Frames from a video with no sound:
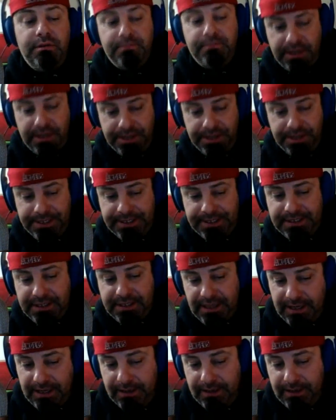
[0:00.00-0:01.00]
He did
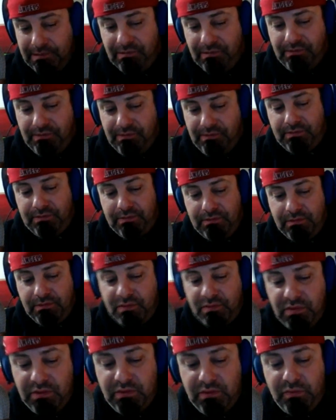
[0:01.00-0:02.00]
say,
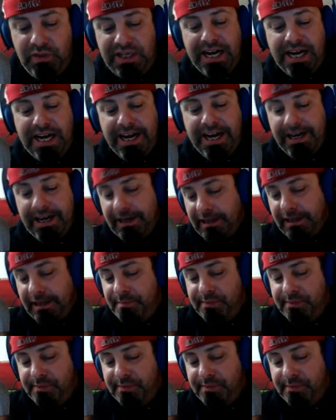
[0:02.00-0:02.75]
"We die in Aleppo,